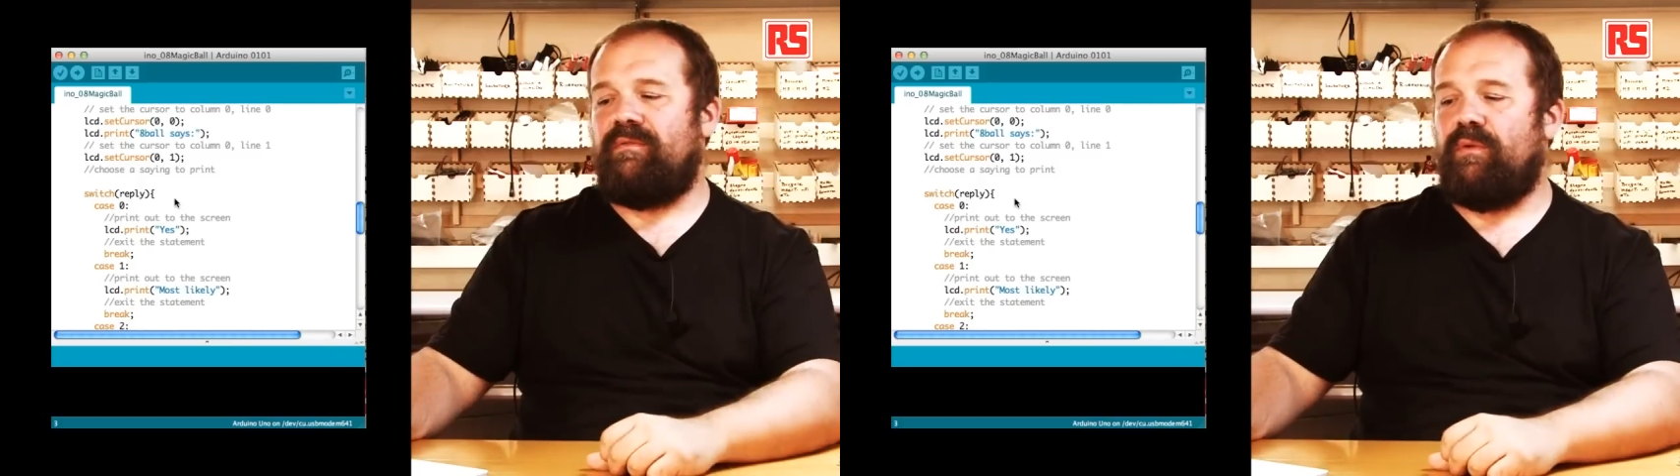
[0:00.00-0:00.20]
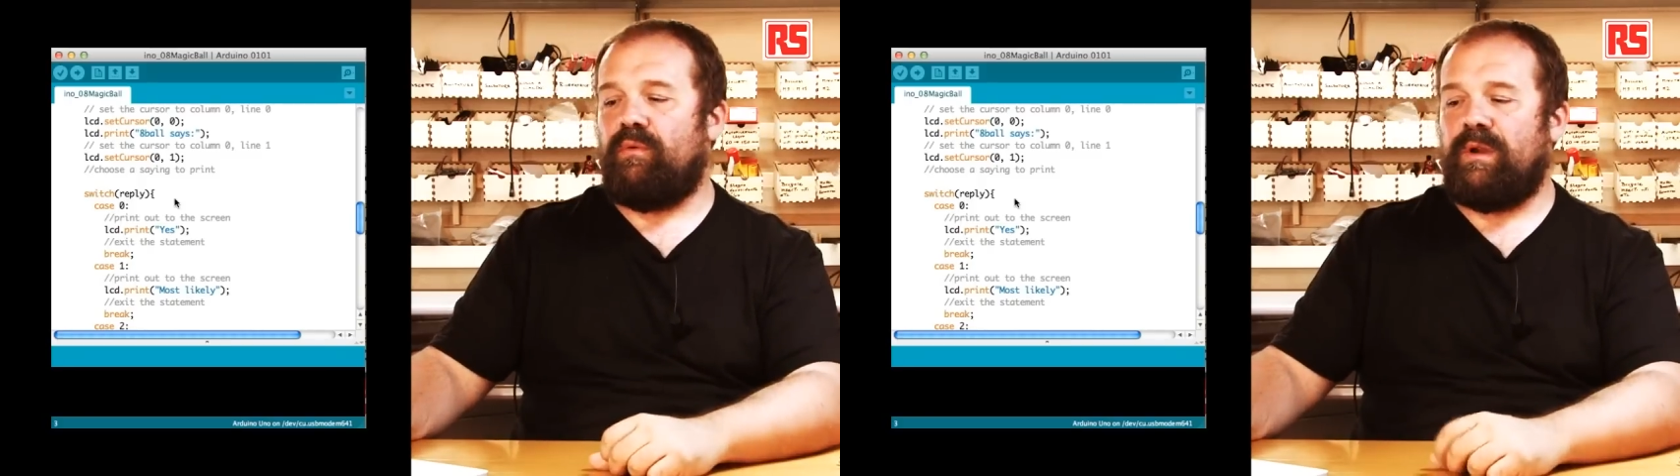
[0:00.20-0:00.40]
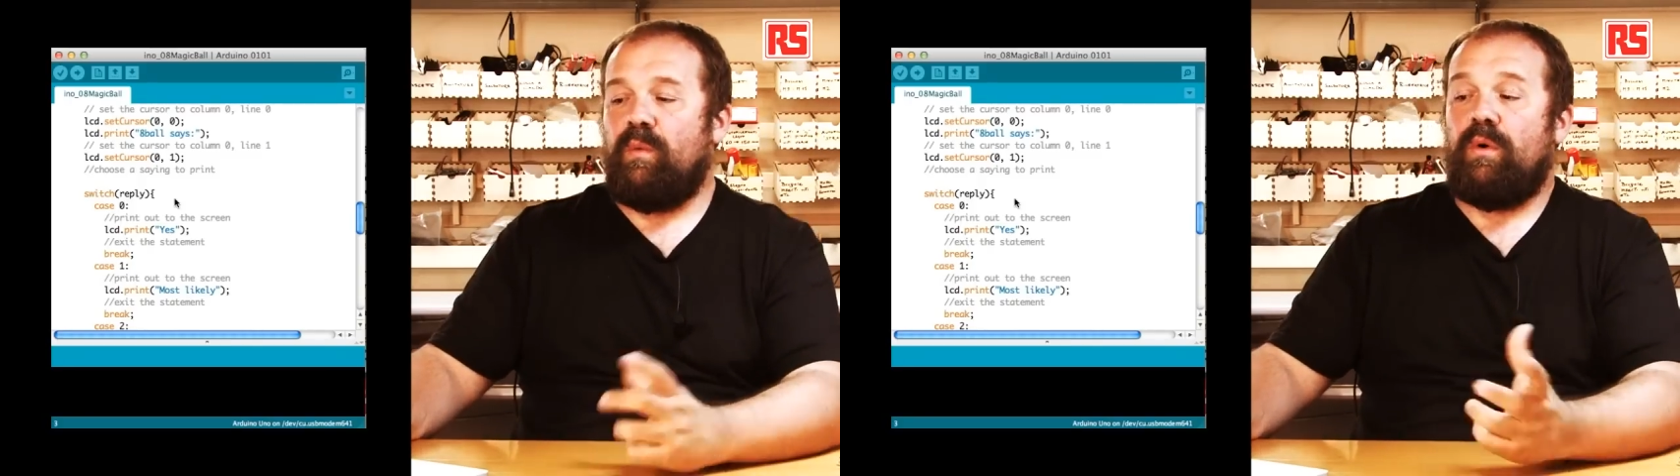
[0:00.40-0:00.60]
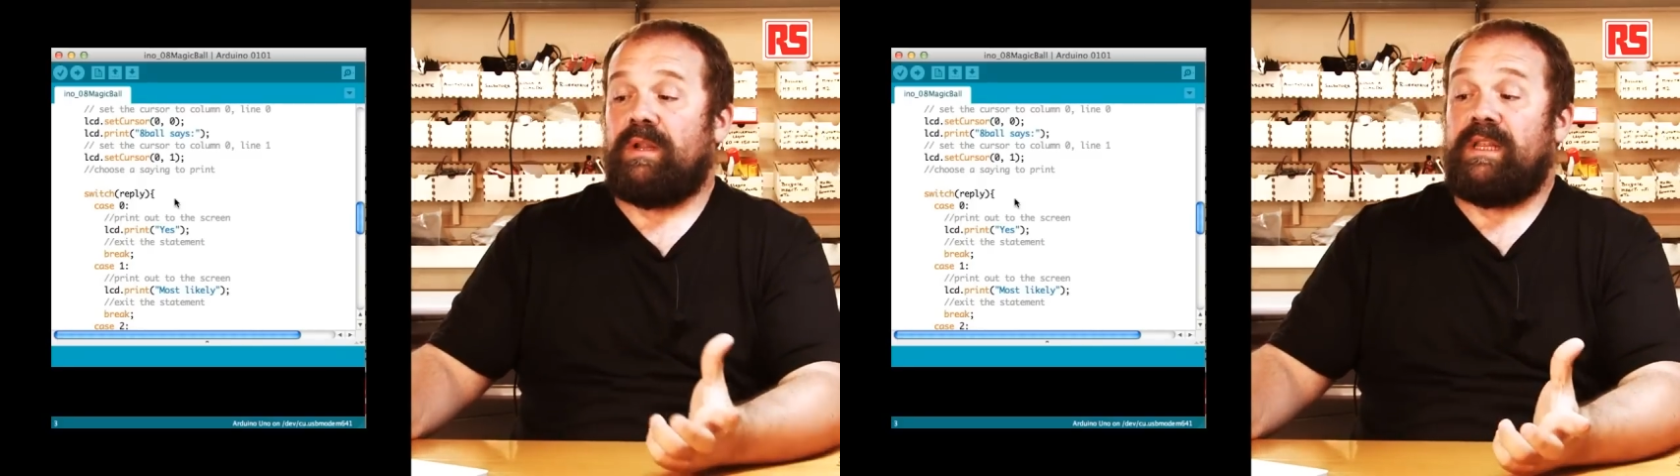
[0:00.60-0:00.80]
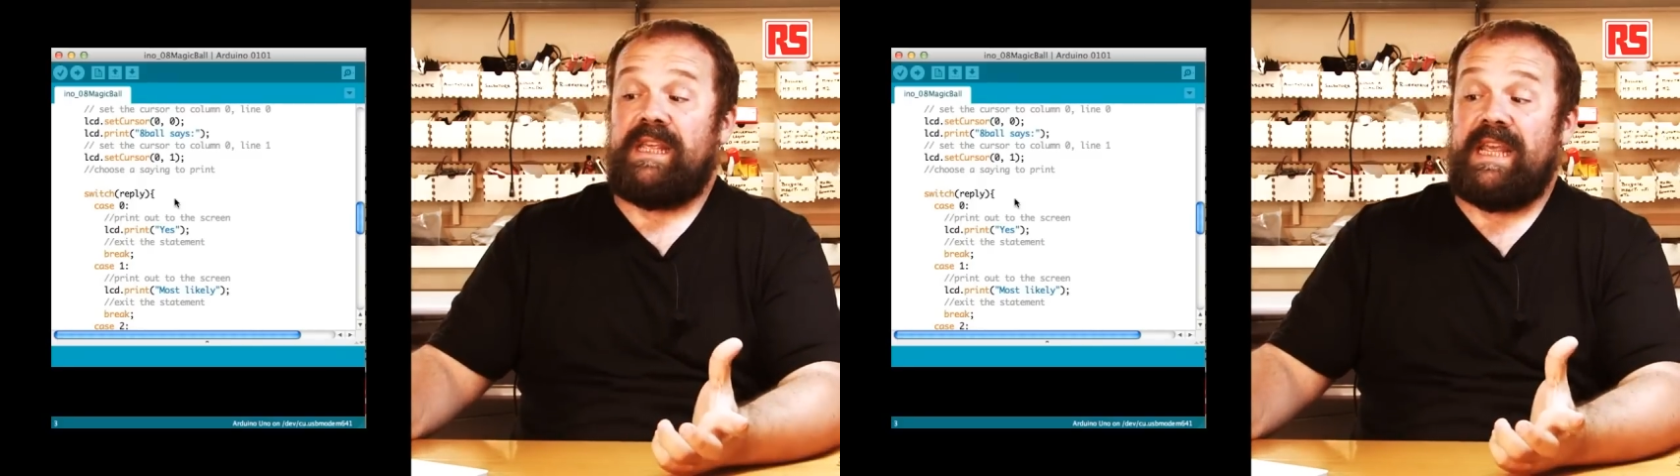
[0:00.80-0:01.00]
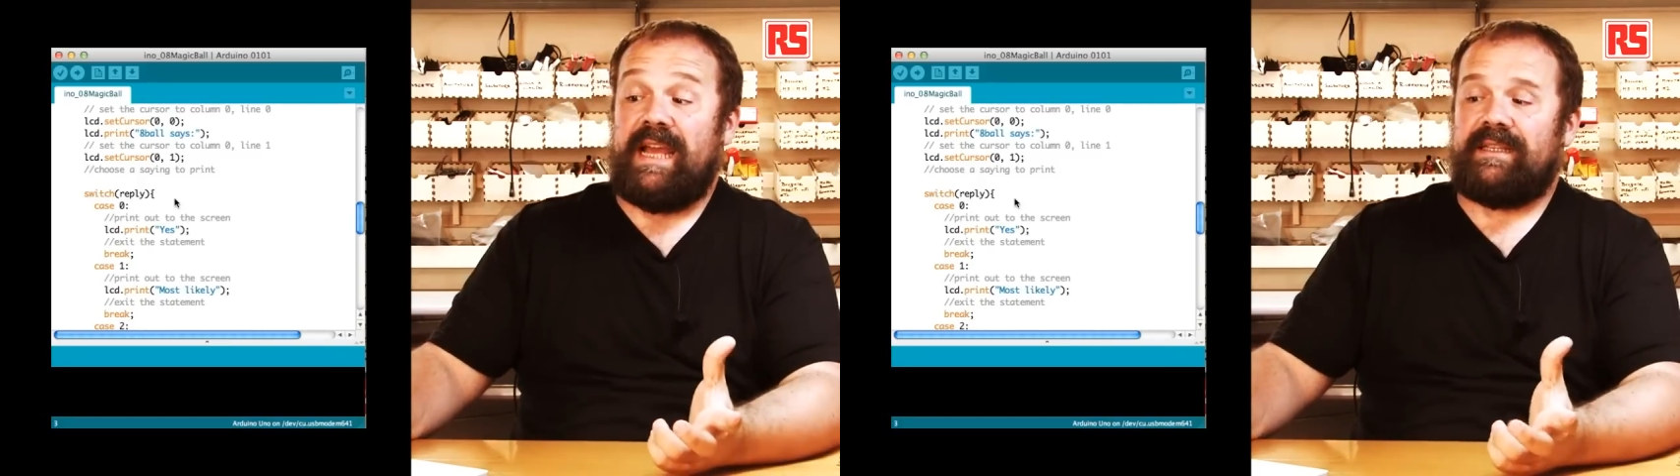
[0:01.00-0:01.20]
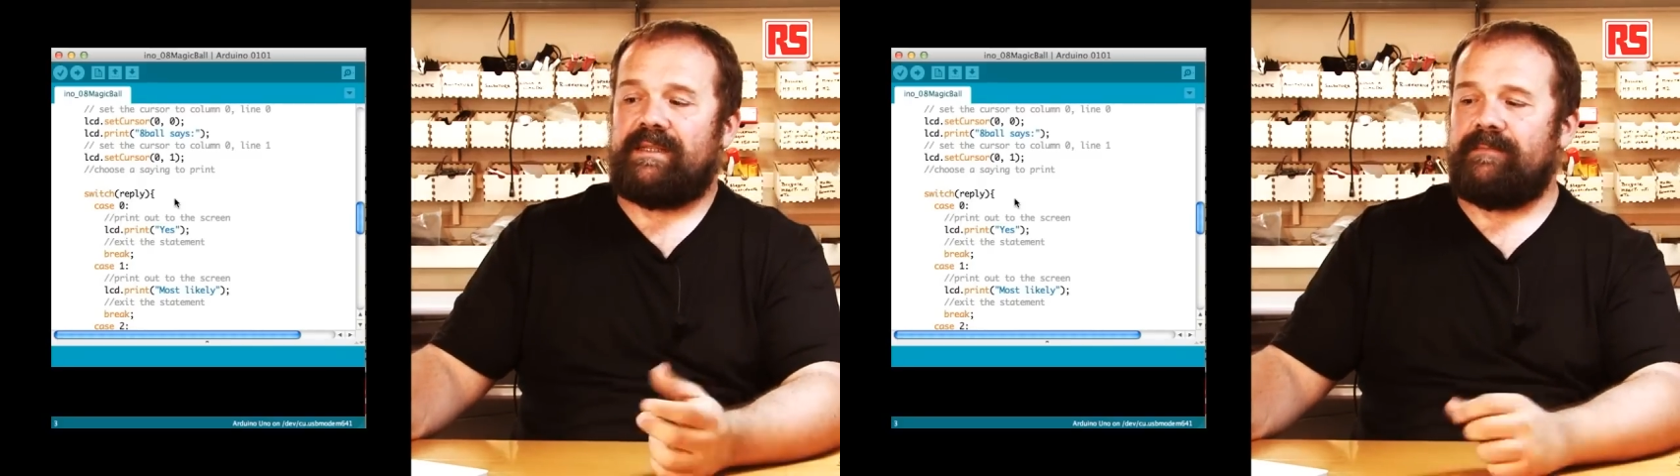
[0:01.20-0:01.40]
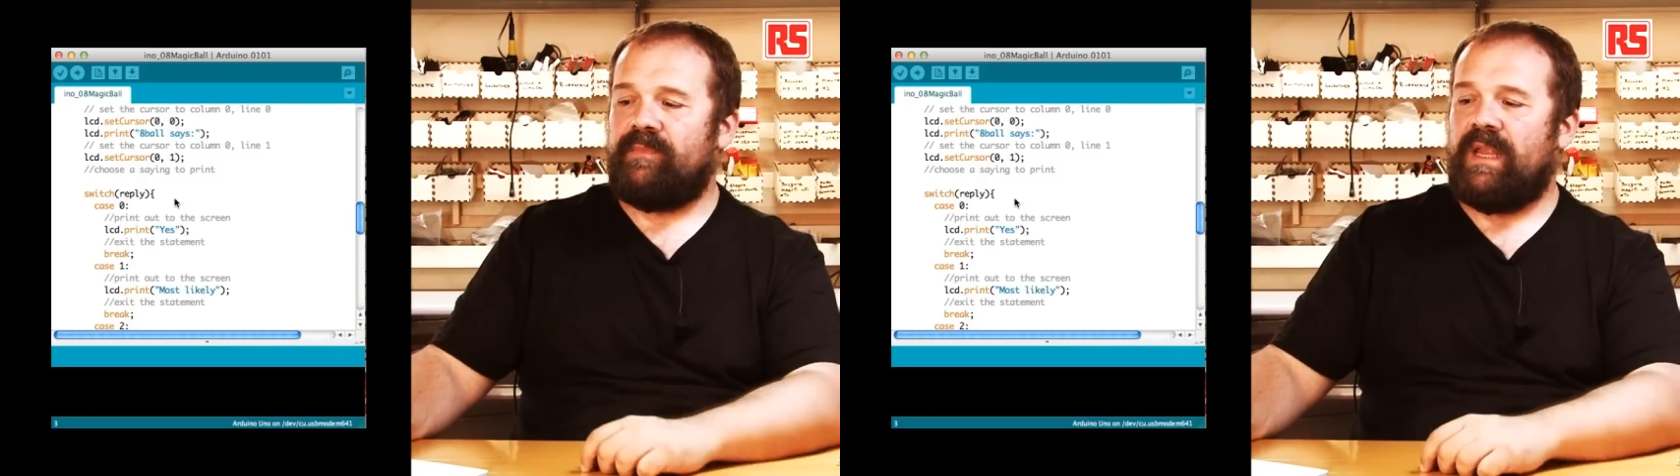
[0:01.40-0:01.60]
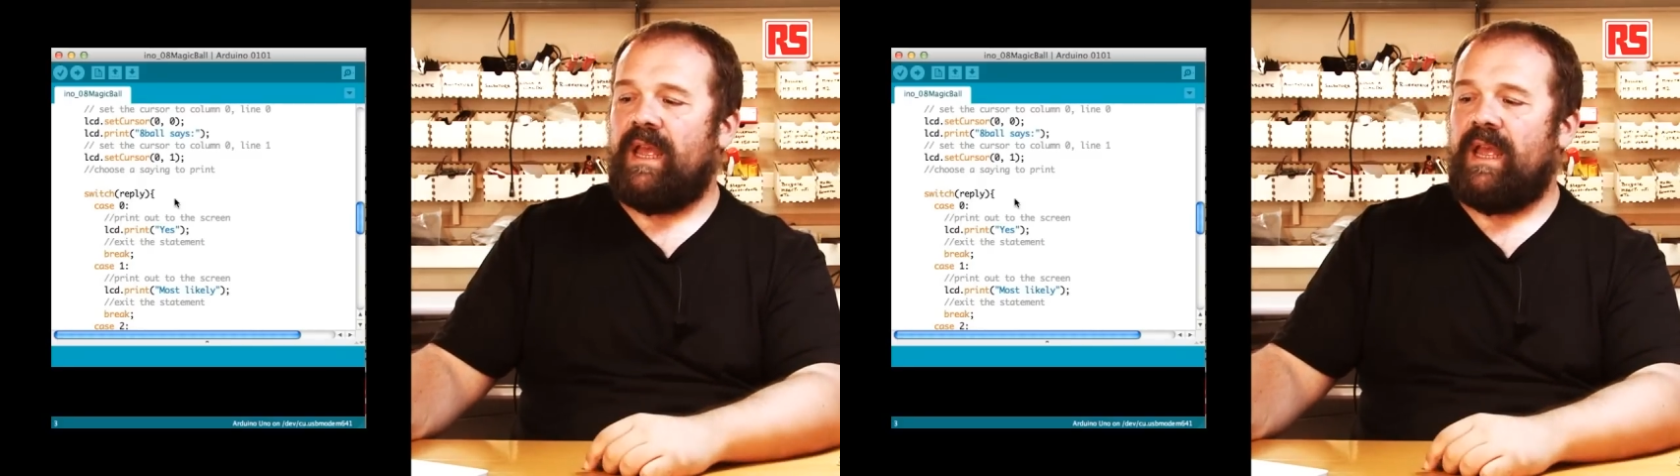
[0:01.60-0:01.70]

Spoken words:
word yes.